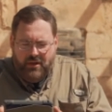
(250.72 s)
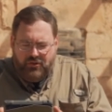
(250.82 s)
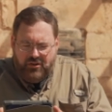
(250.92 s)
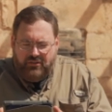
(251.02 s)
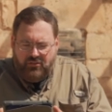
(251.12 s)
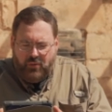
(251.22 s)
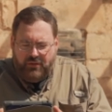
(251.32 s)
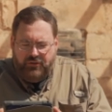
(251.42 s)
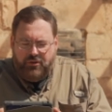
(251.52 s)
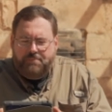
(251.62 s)
Jesus
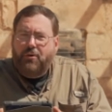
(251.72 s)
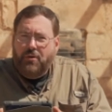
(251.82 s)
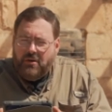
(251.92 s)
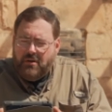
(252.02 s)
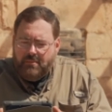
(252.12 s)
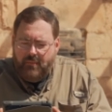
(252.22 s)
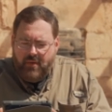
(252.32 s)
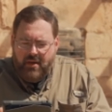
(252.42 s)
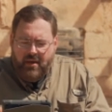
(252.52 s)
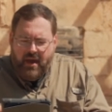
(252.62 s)
went to Capernaum,
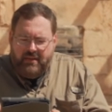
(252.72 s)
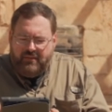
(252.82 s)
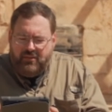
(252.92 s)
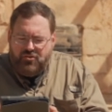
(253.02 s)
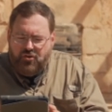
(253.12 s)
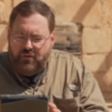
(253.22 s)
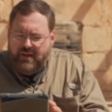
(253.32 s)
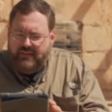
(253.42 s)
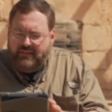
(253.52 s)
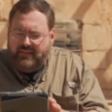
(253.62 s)
and a
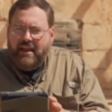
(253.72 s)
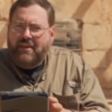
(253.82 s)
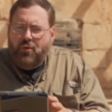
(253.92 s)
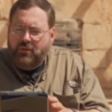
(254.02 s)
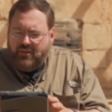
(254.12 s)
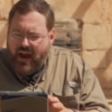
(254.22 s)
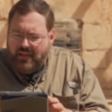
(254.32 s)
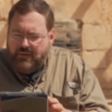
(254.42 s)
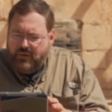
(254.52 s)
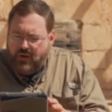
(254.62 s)
centurion's slave who was
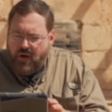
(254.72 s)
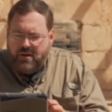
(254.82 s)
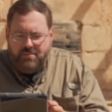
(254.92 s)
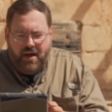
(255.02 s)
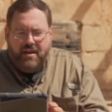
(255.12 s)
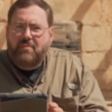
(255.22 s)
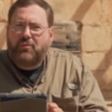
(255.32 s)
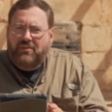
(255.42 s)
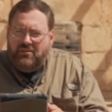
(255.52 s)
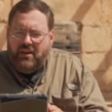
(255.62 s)
highly regarded by him
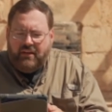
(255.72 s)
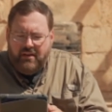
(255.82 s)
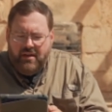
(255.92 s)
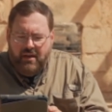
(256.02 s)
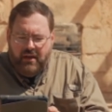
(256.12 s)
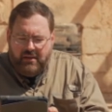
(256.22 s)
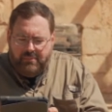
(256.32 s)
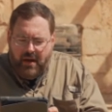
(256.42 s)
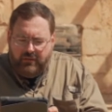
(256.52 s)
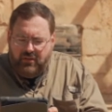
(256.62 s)
was sick and
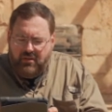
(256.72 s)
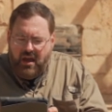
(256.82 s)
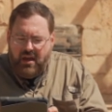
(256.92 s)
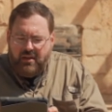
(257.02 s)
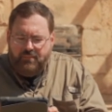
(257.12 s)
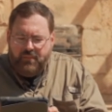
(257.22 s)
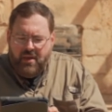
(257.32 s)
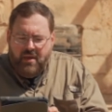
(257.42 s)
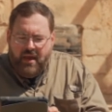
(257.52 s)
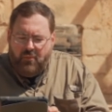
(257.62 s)
about to die.
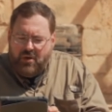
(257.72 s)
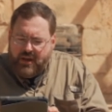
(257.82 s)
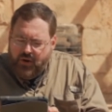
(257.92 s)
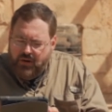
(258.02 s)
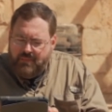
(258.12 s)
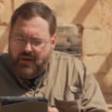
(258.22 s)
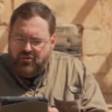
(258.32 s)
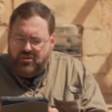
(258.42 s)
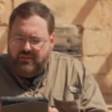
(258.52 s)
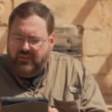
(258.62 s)
And when he heard about
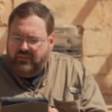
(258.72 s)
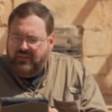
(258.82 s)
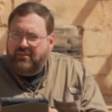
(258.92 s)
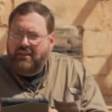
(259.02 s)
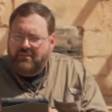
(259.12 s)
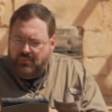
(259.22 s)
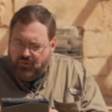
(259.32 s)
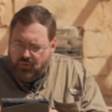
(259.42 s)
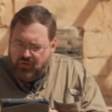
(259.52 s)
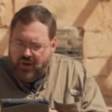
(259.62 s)
Jesus, he sent some
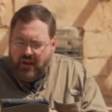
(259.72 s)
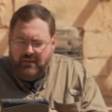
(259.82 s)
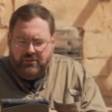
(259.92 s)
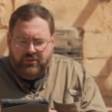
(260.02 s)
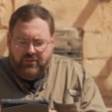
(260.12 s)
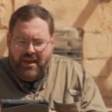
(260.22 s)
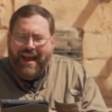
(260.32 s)
Jewish elders,